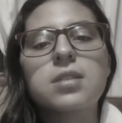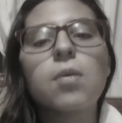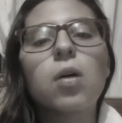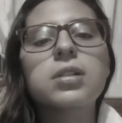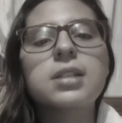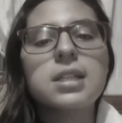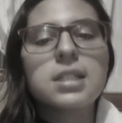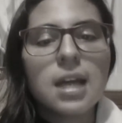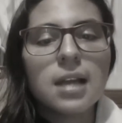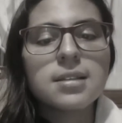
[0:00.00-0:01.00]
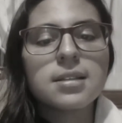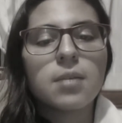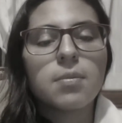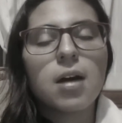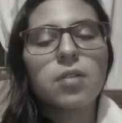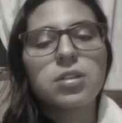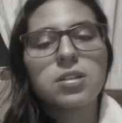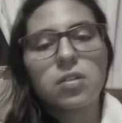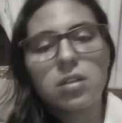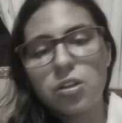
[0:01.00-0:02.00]
small details about the
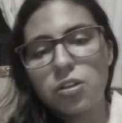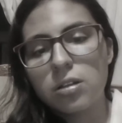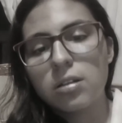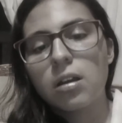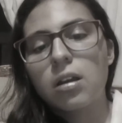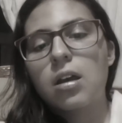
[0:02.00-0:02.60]
tradition,